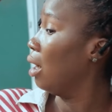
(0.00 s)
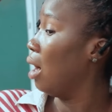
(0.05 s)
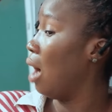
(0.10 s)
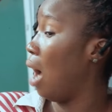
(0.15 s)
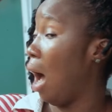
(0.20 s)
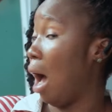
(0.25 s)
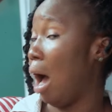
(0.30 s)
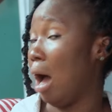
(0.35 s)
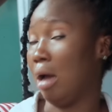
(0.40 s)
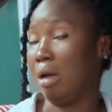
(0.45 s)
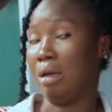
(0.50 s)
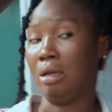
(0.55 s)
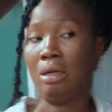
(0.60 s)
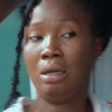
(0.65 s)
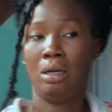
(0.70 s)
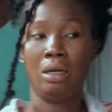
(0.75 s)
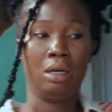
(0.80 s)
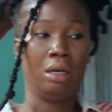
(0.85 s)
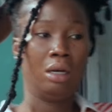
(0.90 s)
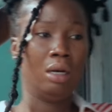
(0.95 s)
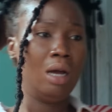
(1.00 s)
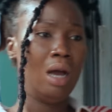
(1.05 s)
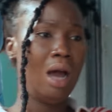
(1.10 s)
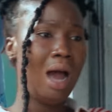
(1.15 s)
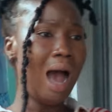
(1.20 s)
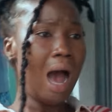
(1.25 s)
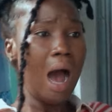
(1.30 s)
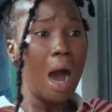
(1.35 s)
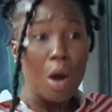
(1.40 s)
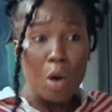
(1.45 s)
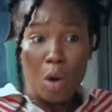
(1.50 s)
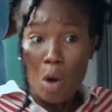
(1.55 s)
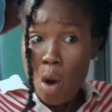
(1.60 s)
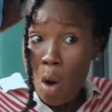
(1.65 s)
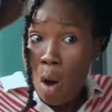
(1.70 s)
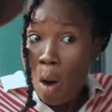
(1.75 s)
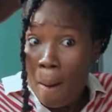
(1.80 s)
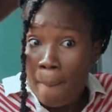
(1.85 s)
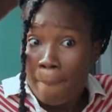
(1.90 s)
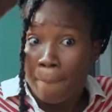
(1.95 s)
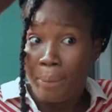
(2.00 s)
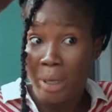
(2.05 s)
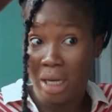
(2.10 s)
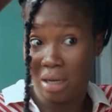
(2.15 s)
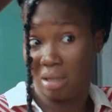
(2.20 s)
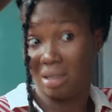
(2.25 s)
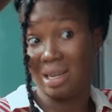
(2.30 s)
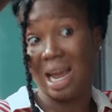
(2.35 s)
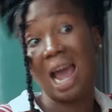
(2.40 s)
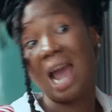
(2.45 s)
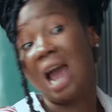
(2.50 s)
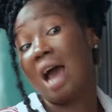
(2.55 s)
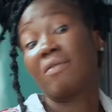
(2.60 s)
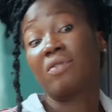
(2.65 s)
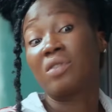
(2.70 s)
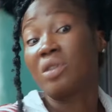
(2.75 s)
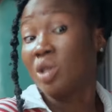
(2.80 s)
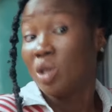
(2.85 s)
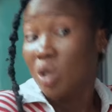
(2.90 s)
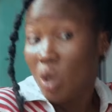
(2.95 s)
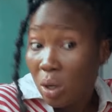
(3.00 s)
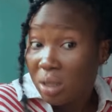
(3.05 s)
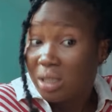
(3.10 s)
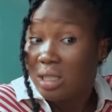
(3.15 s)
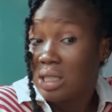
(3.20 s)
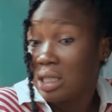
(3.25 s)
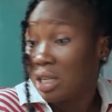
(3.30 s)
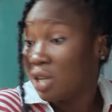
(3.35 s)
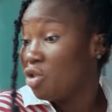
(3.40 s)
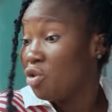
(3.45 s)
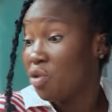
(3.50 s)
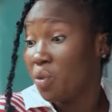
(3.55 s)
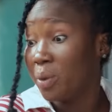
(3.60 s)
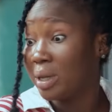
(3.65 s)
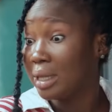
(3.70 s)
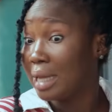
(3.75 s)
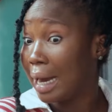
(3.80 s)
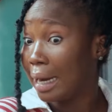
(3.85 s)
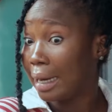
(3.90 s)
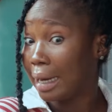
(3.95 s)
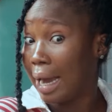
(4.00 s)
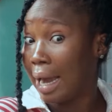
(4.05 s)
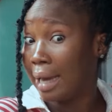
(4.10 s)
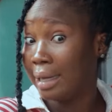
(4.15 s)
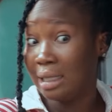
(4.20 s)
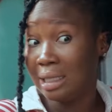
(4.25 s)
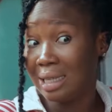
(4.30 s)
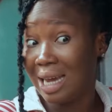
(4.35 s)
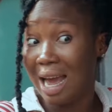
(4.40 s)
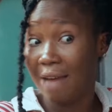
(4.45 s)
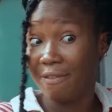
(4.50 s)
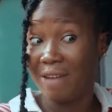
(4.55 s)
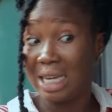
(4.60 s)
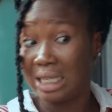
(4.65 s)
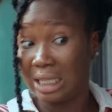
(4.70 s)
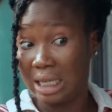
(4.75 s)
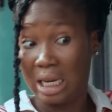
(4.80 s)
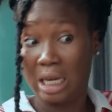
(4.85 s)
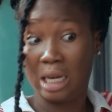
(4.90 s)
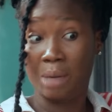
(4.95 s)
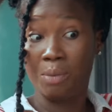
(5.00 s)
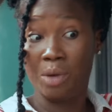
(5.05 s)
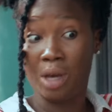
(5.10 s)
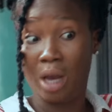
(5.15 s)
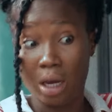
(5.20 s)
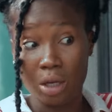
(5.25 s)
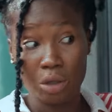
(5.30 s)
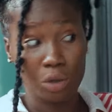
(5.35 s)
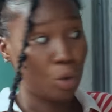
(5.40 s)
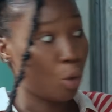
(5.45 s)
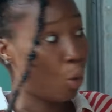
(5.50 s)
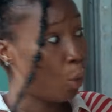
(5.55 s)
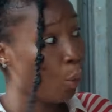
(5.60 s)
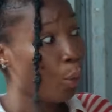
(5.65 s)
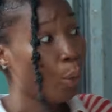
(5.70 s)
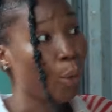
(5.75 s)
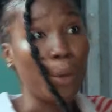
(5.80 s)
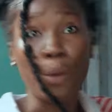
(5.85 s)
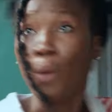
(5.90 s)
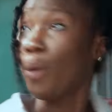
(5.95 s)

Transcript: Ha! How come? Because I have not seen you with that guy, neither have I seen him here. So,